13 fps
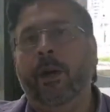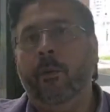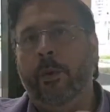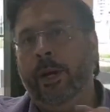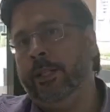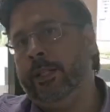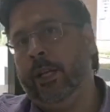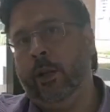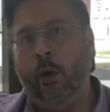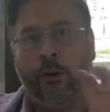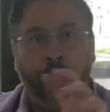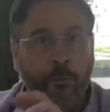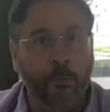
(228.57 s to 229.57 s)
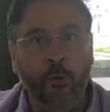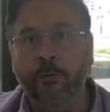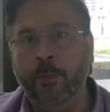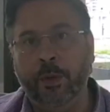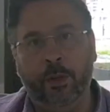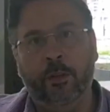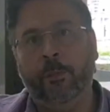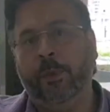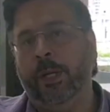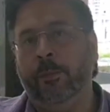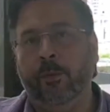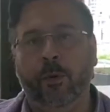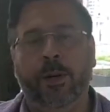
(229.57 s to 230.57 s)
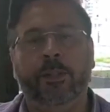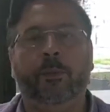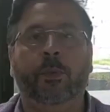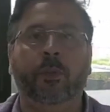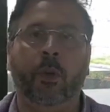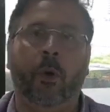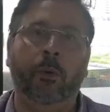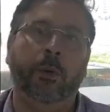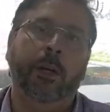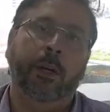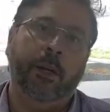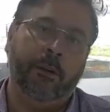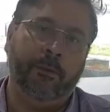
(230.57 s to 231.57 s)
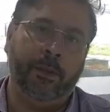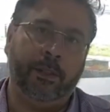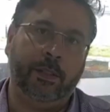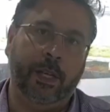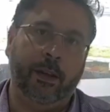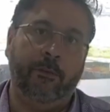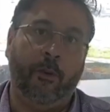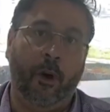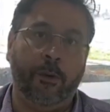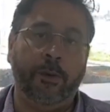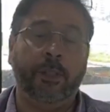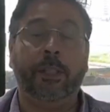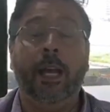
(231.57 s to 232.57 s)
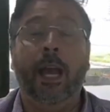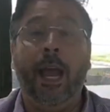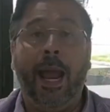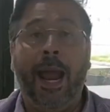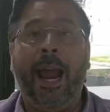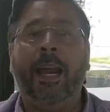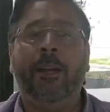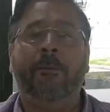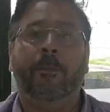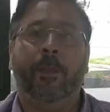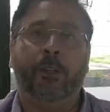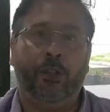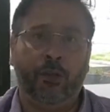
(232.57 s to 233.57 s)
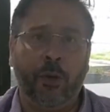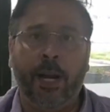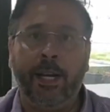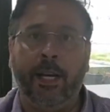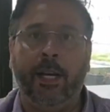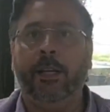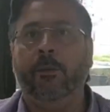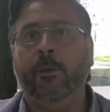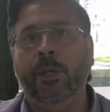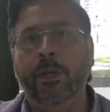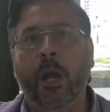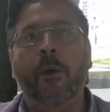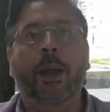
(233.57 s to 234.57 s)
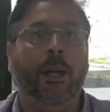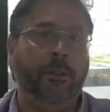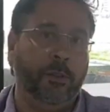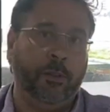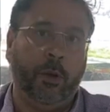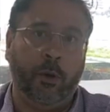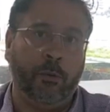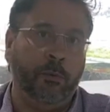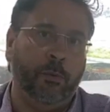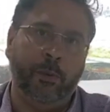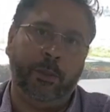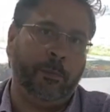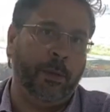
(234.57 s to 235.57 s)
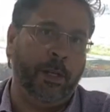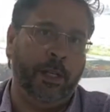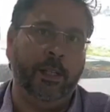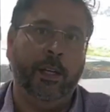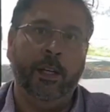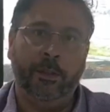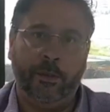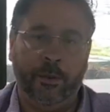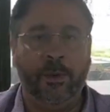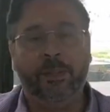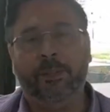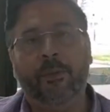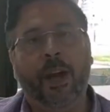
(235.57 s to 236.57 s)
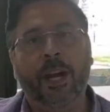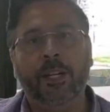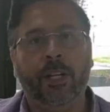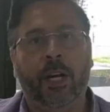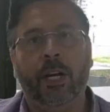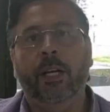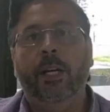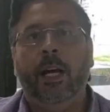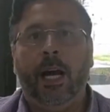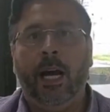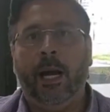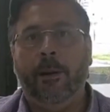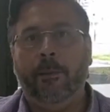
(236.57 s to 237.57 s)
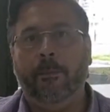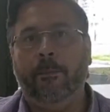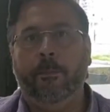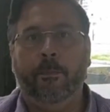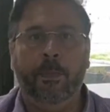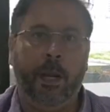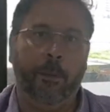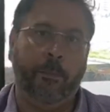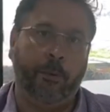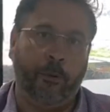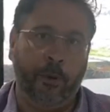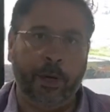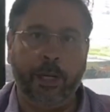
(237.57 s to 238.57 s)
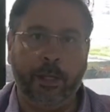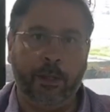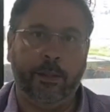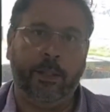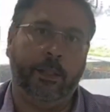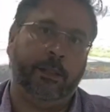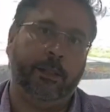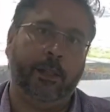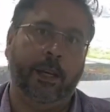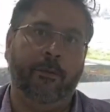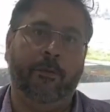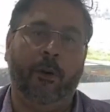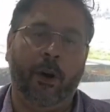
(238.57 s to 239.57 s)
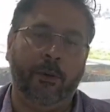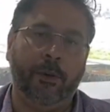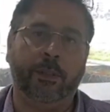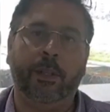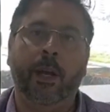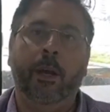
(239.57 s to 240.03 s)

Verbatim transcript: We're going to see a lot of movement of people as a result of this uh, virus. And Australia, we know how desirable it's been to the rest of Asia, uh, you know, pre this uh, virus.